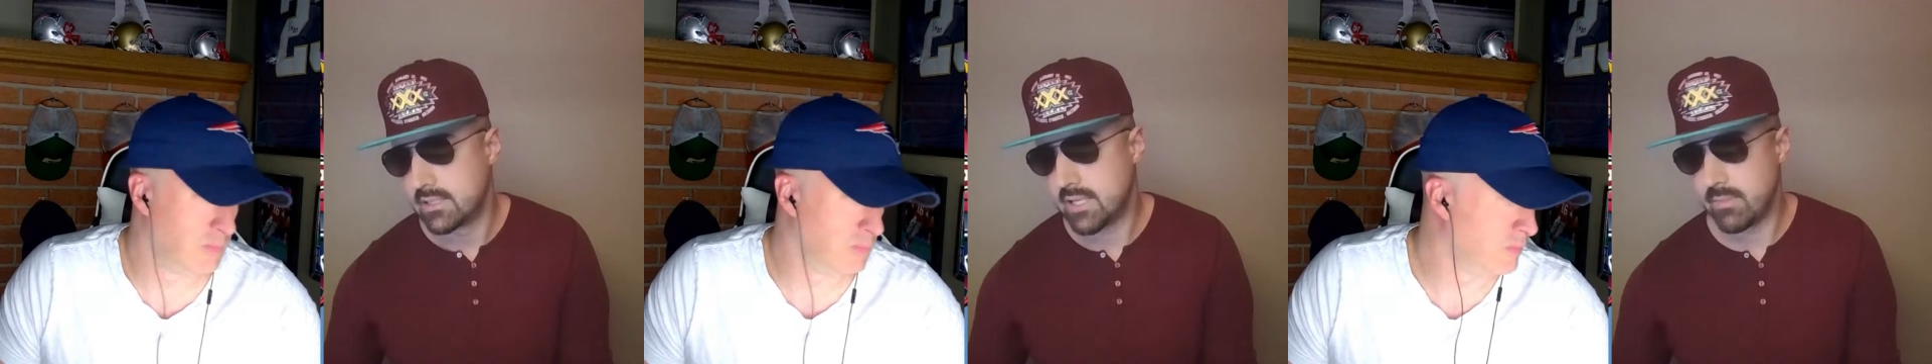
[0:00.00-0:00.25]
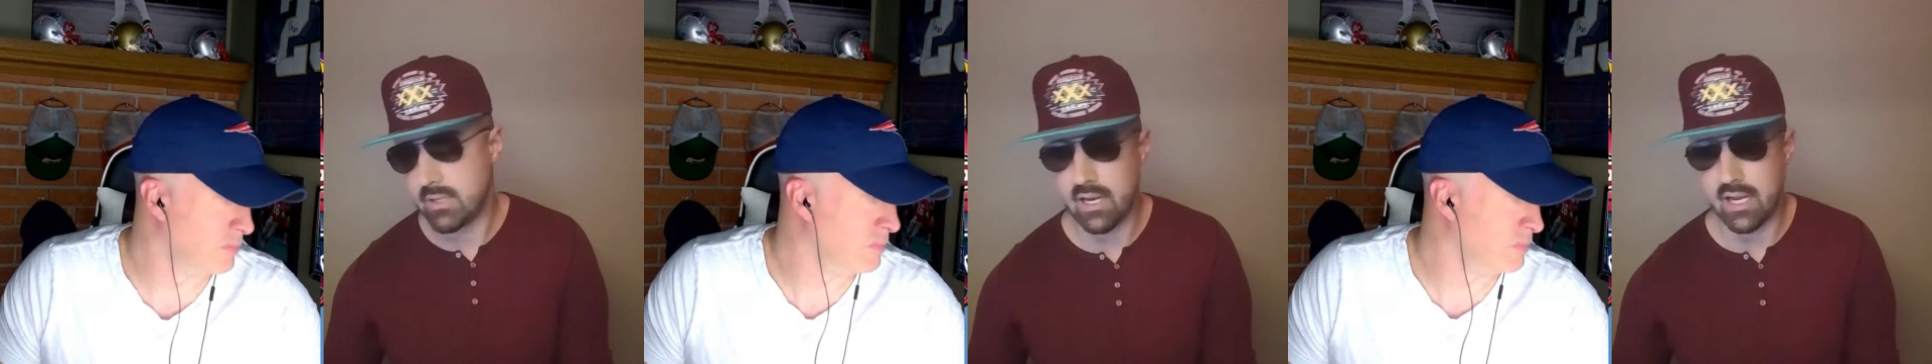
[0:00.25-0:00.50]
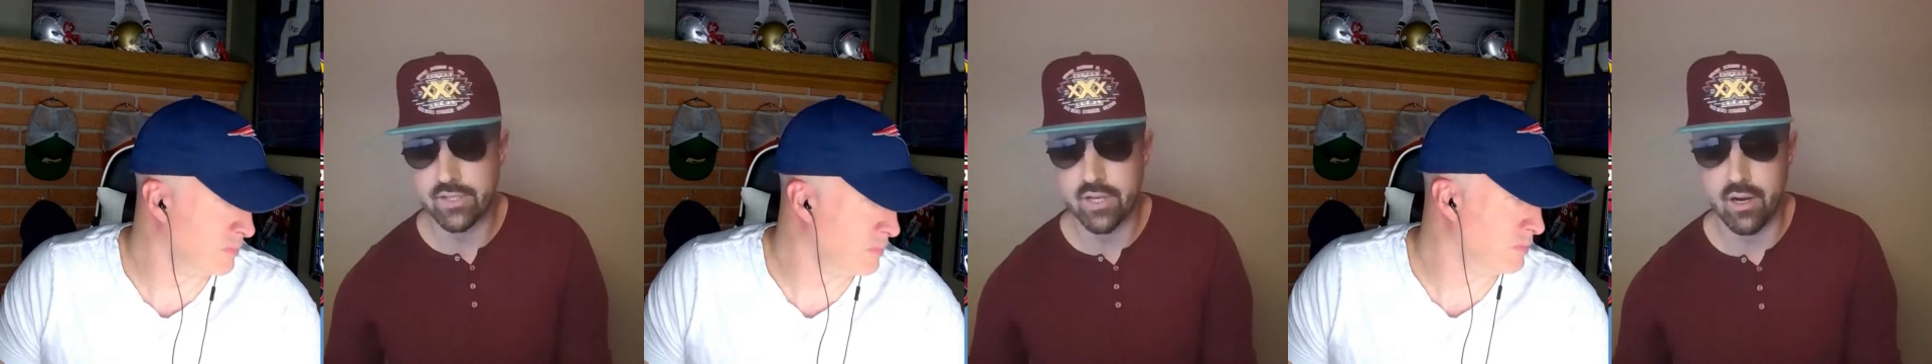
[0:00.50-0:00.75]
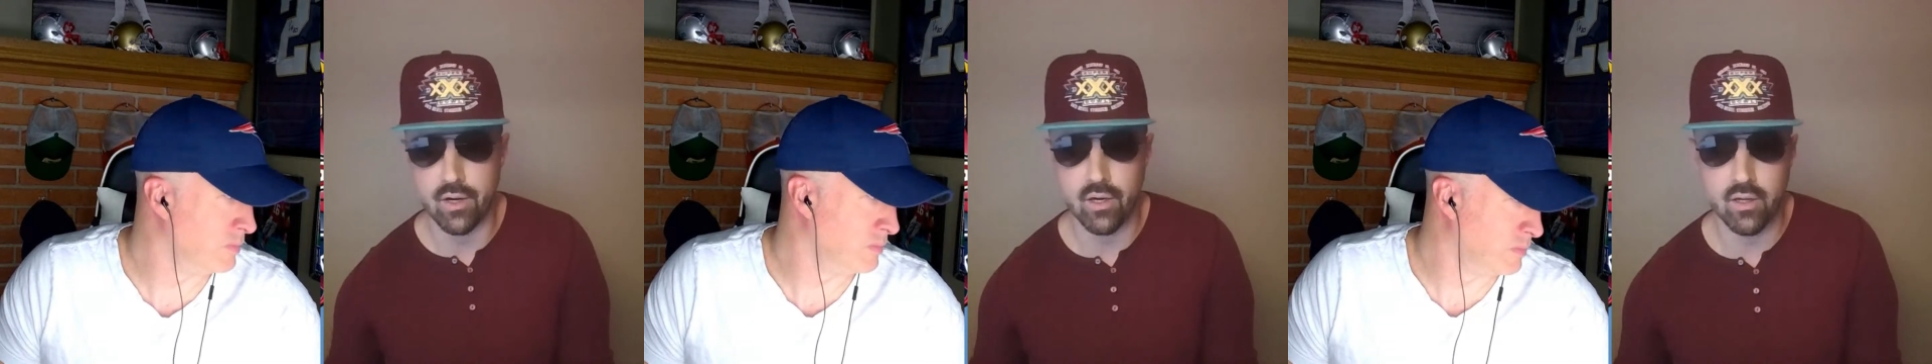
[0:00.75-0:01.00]
something that I
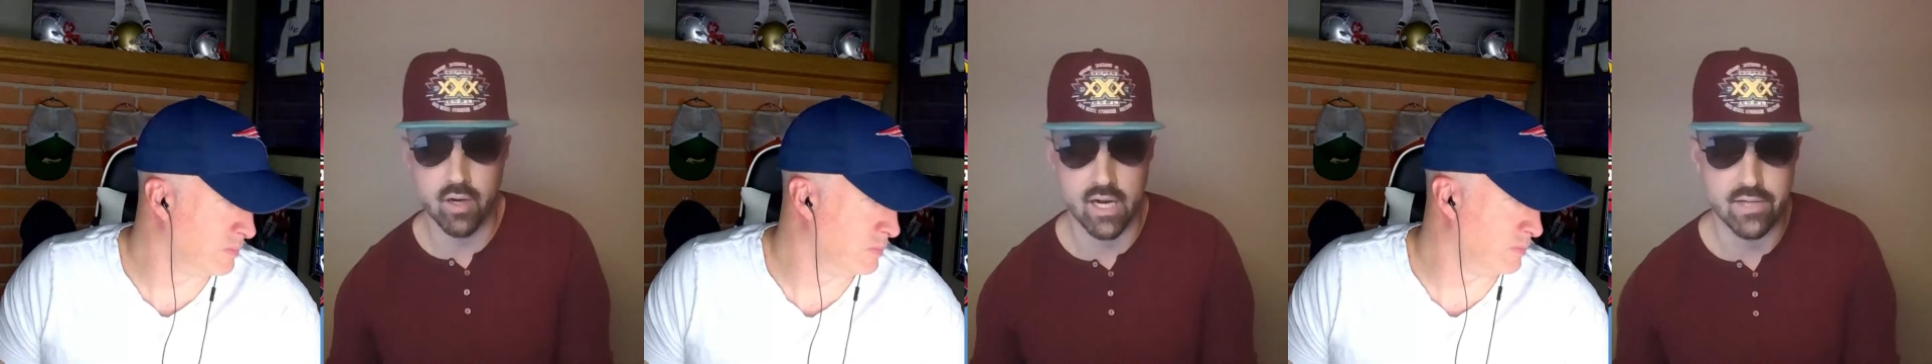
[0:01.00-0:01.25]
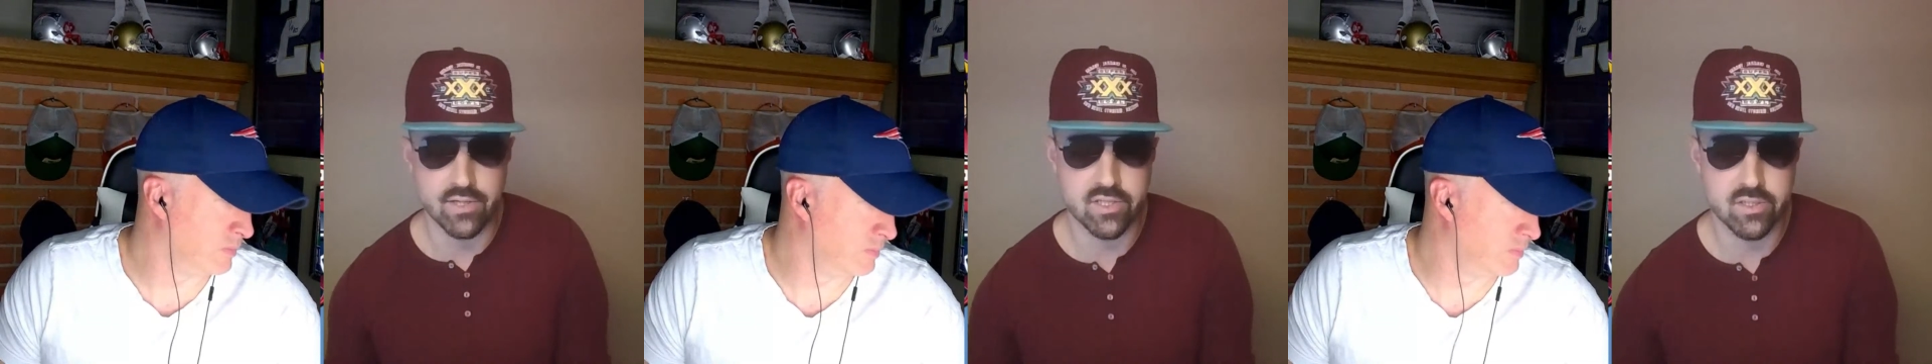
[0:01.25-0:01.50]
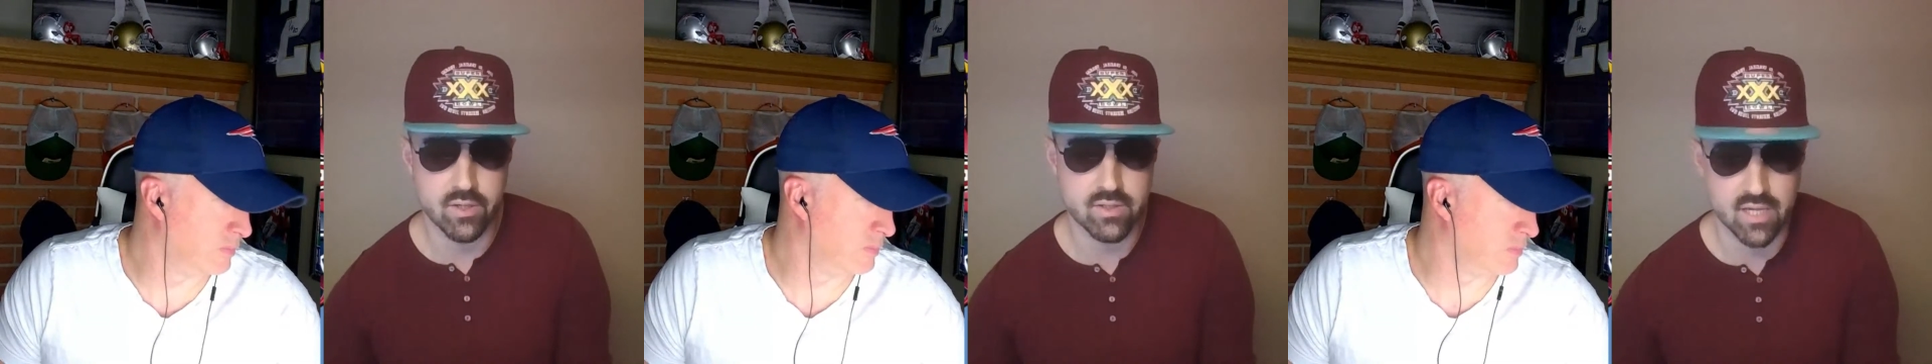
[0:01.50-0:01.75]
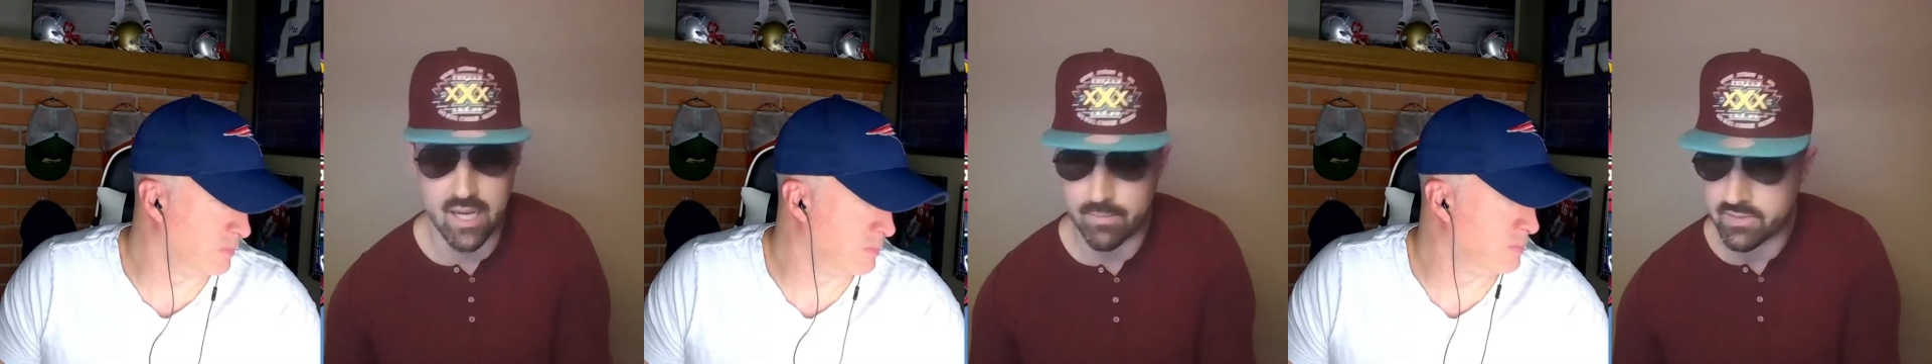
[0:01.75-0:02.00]
saw earlier, and I just looked
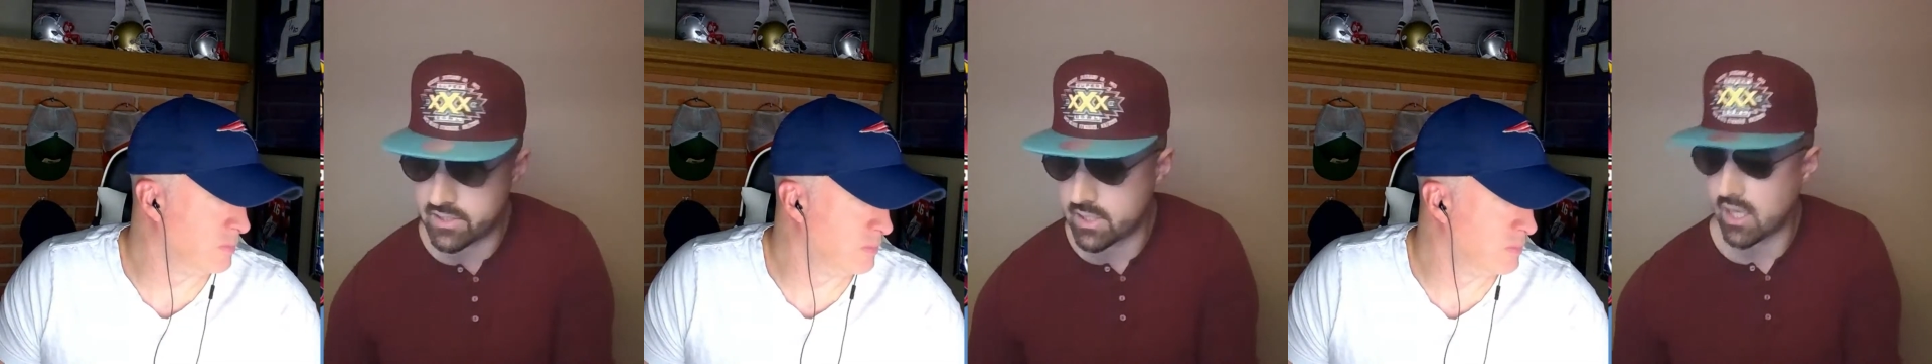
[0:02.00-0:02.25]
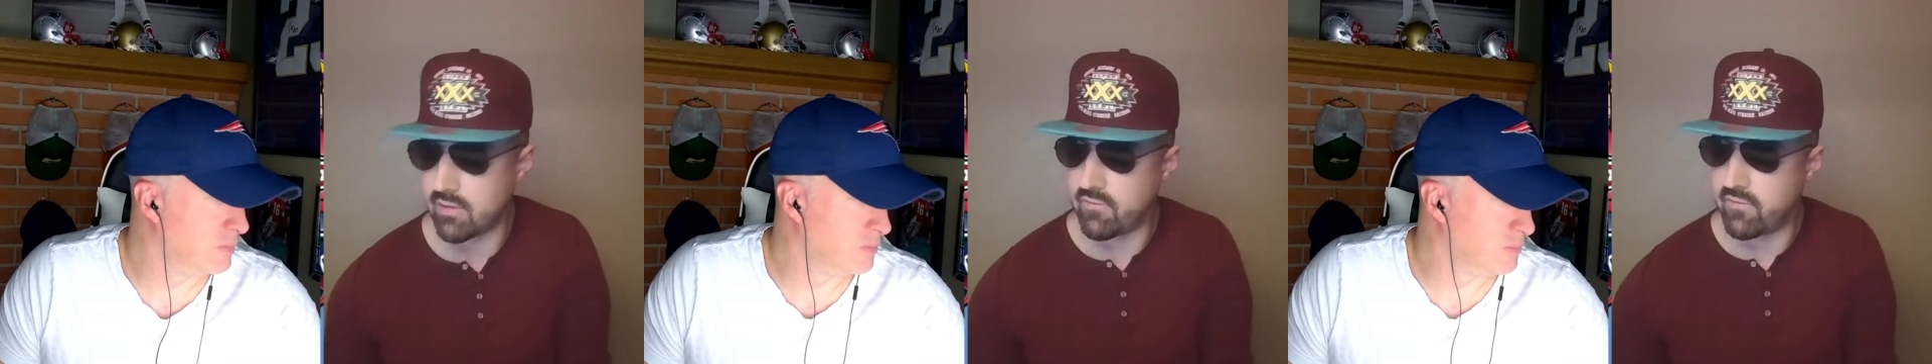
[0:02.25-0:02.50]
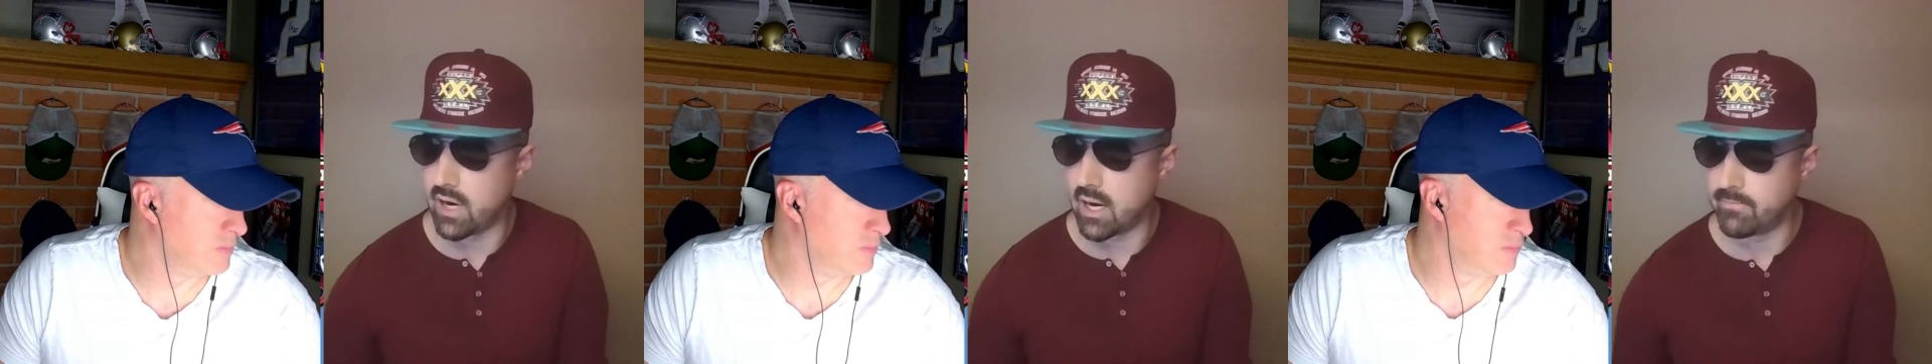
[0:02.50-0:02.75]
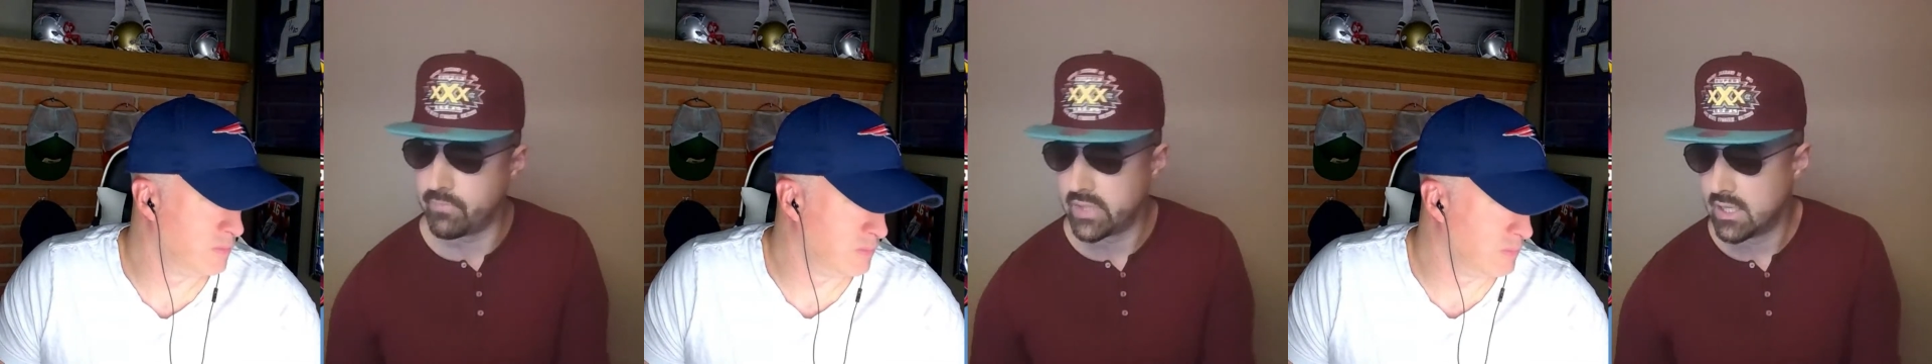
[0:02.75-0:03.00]
it up just to
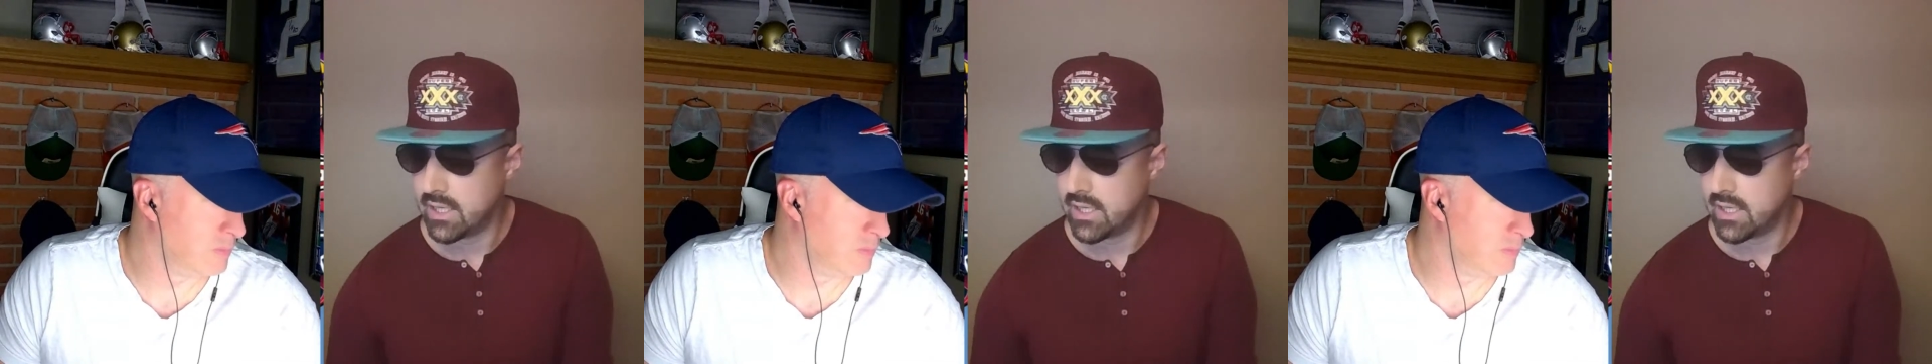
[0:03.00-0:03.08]
confirm,